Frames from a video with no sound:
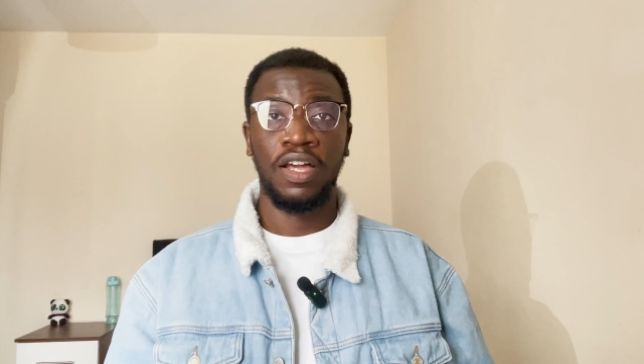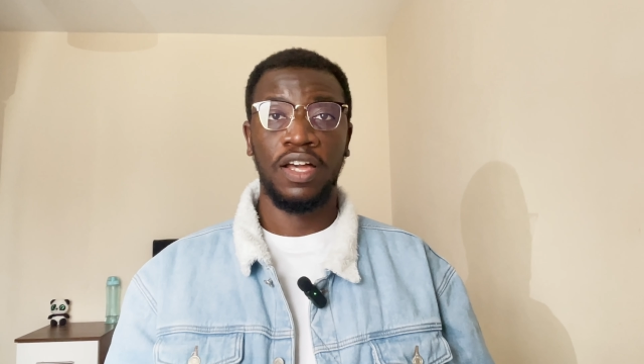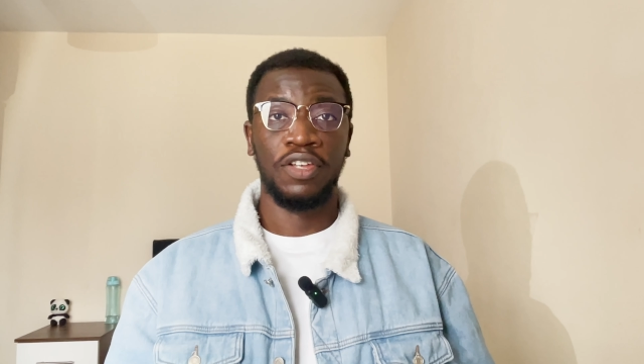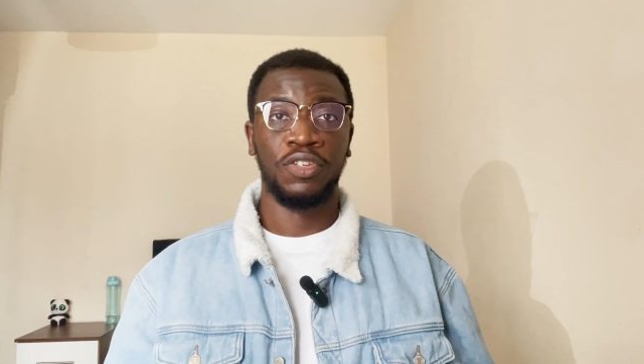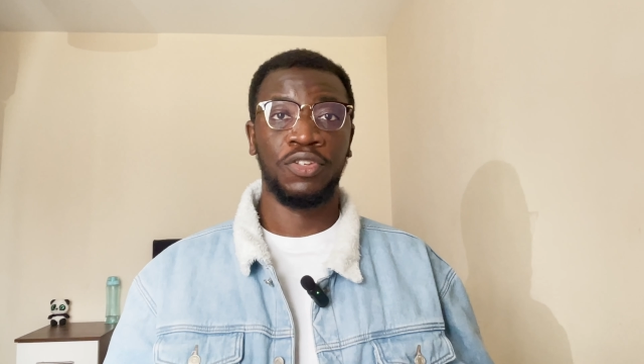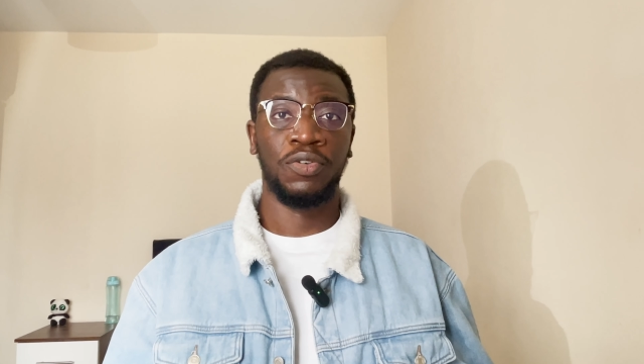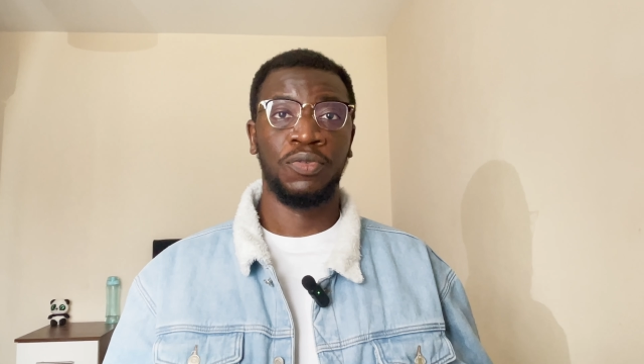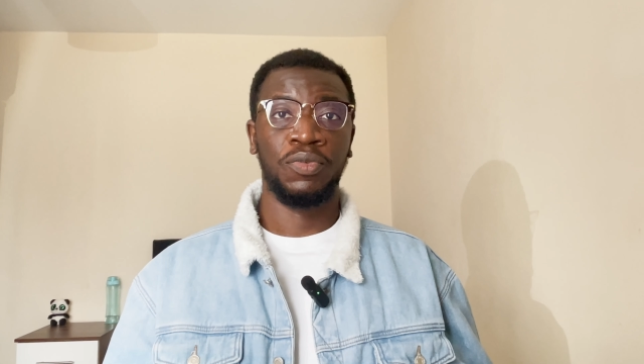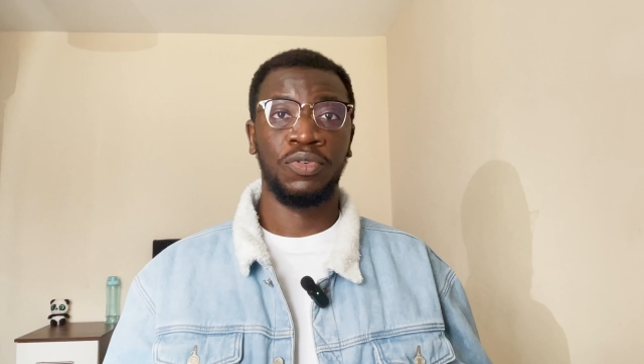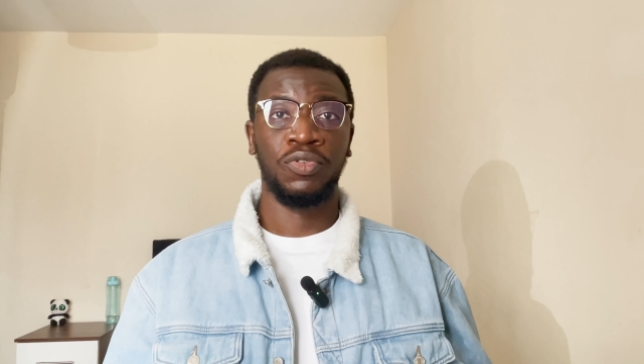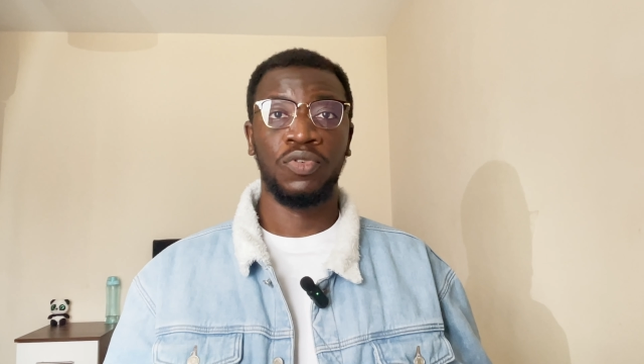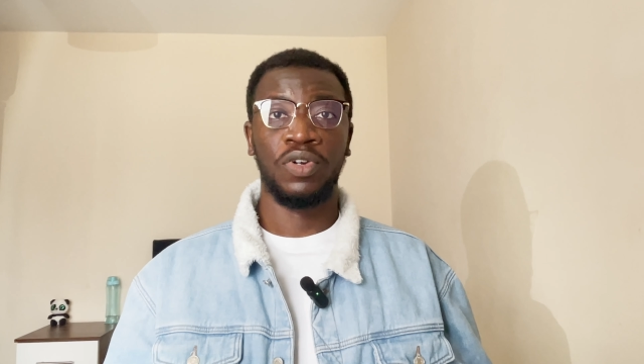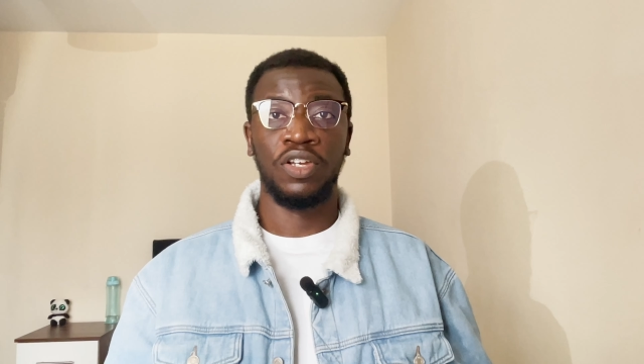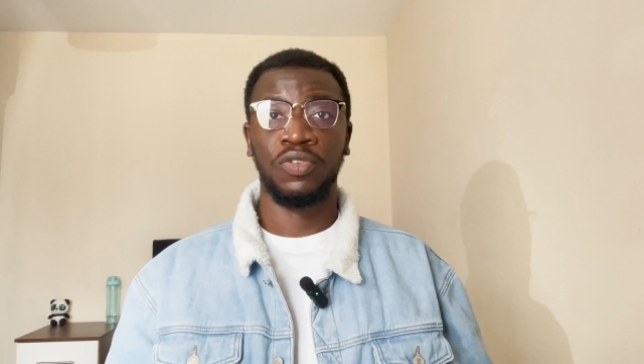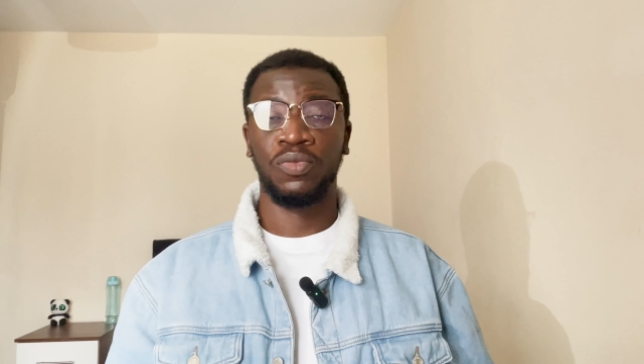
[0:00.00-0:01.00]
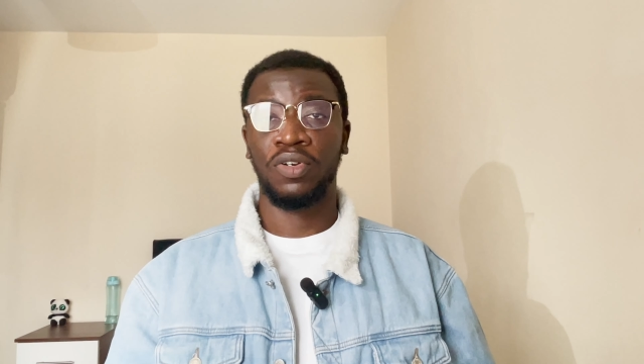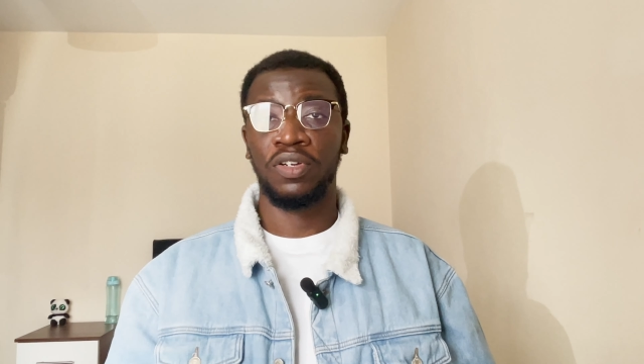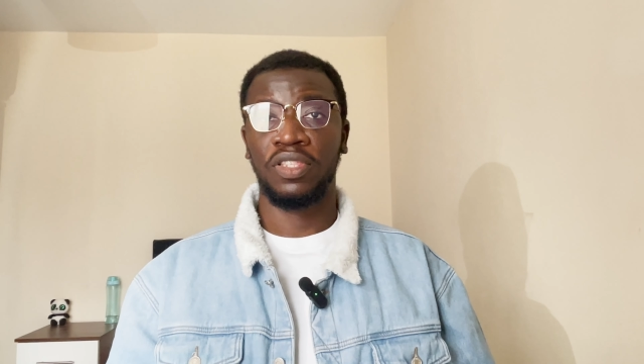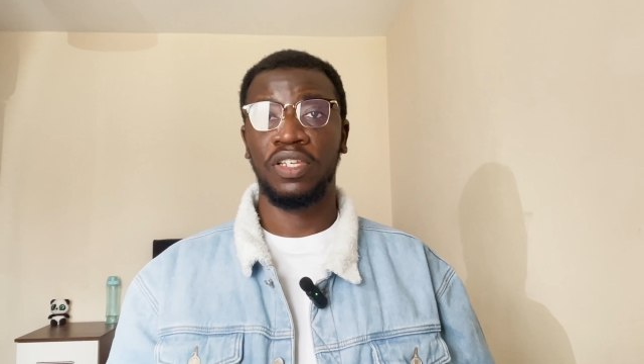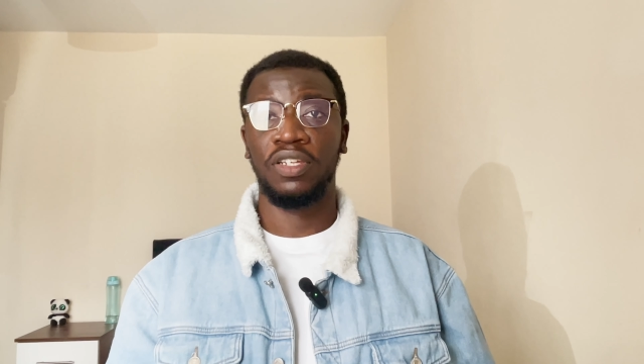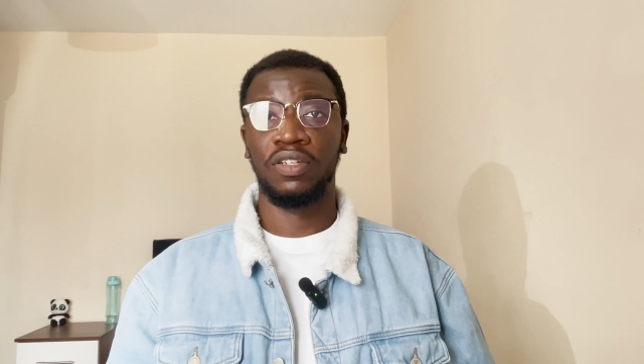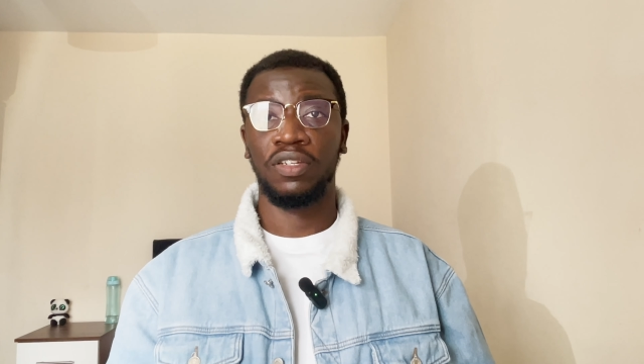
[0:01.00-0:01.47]
As someone who has
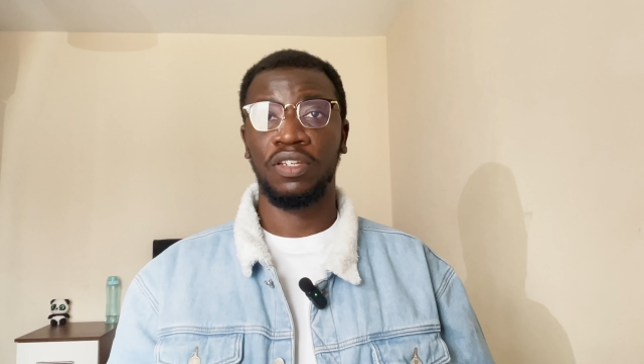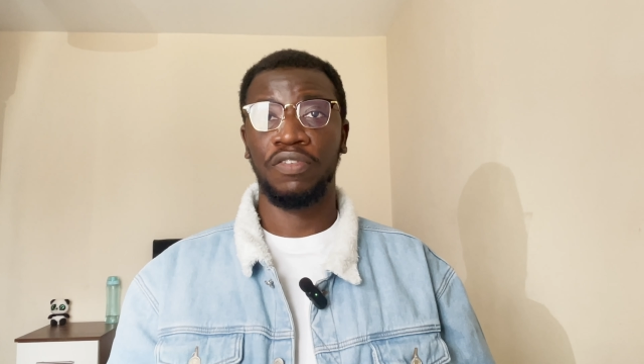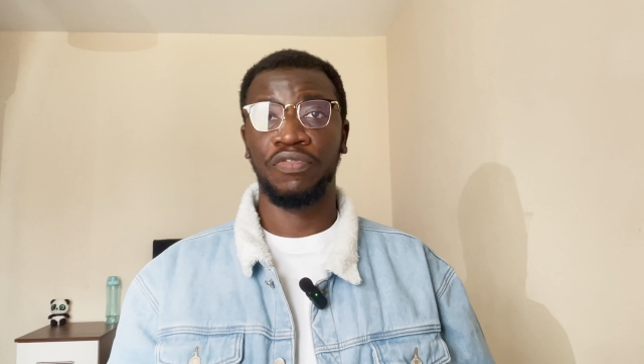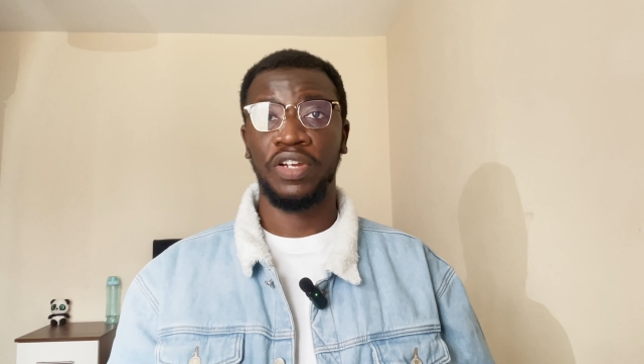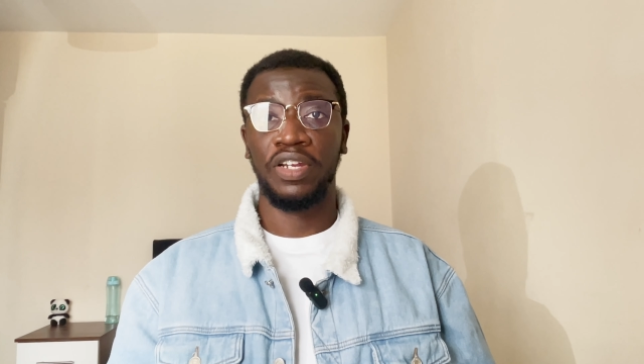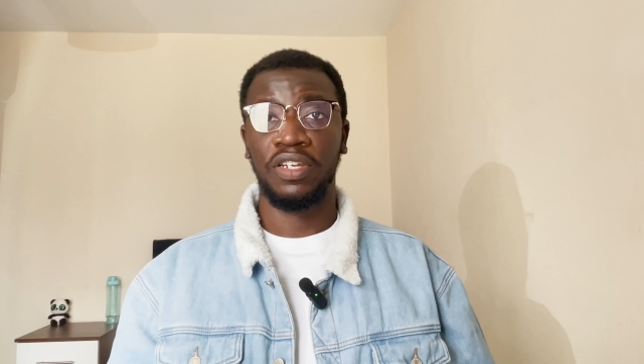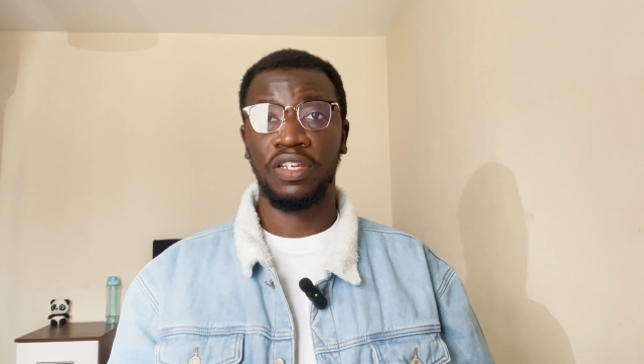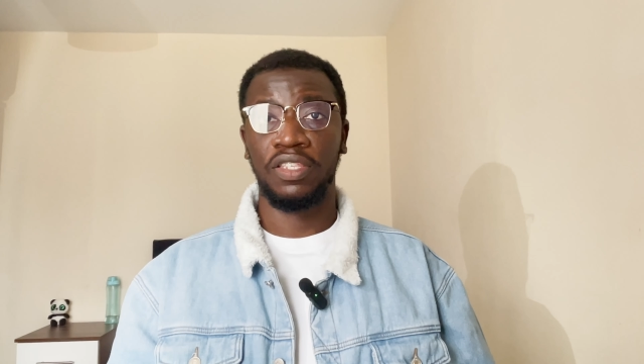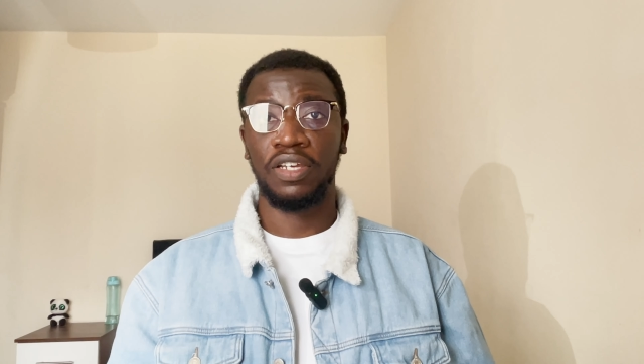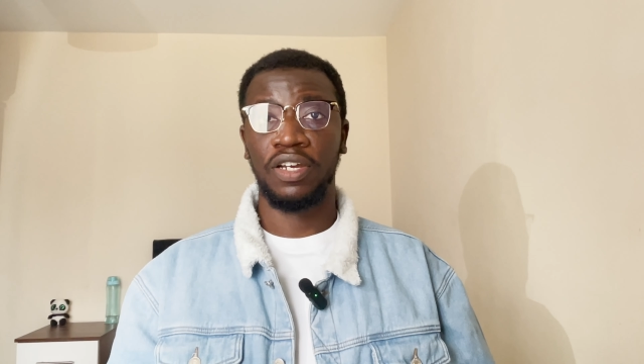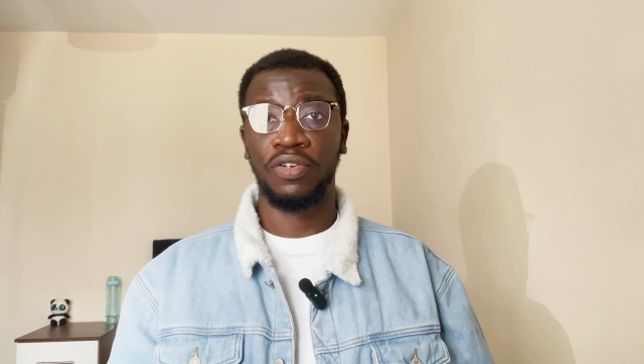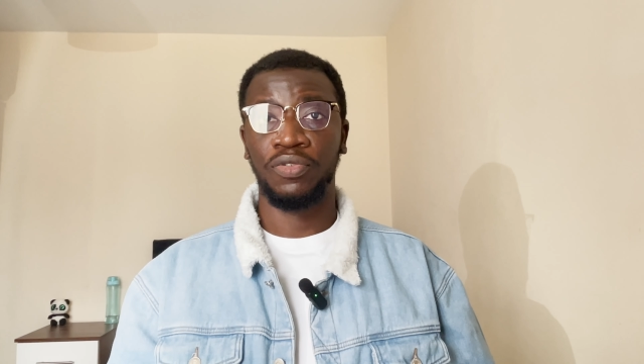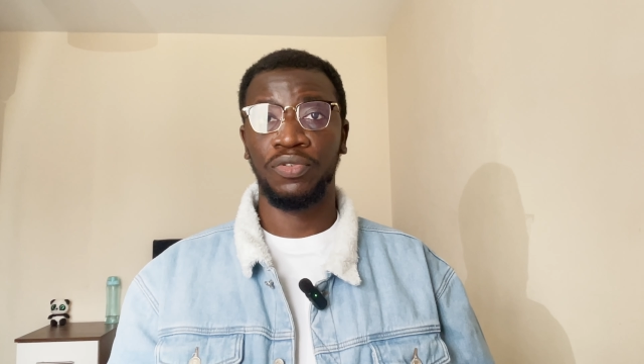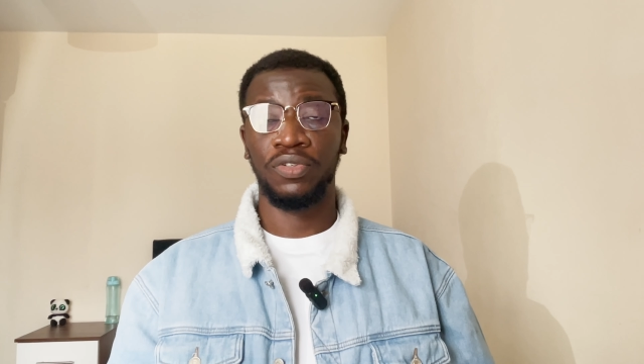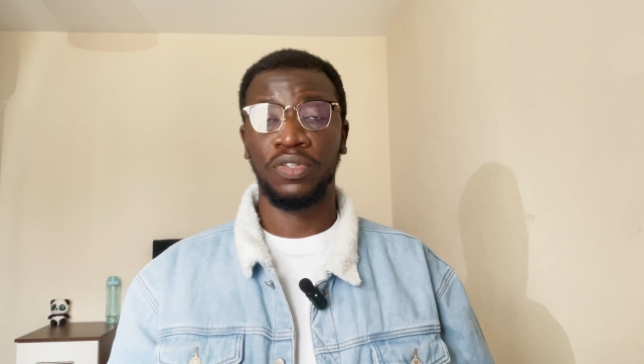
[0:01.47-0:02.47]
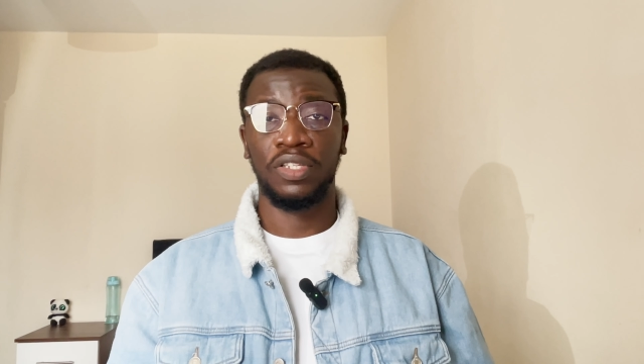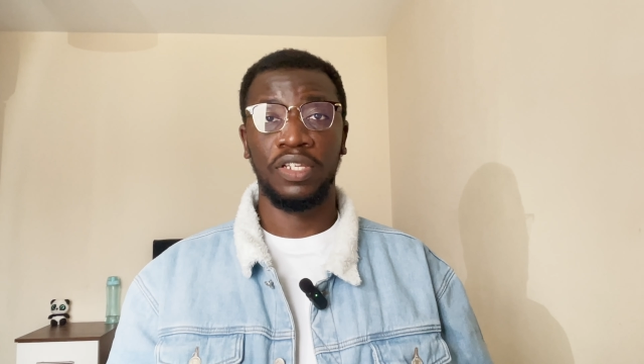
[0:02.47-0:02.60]
worked in the different data roles,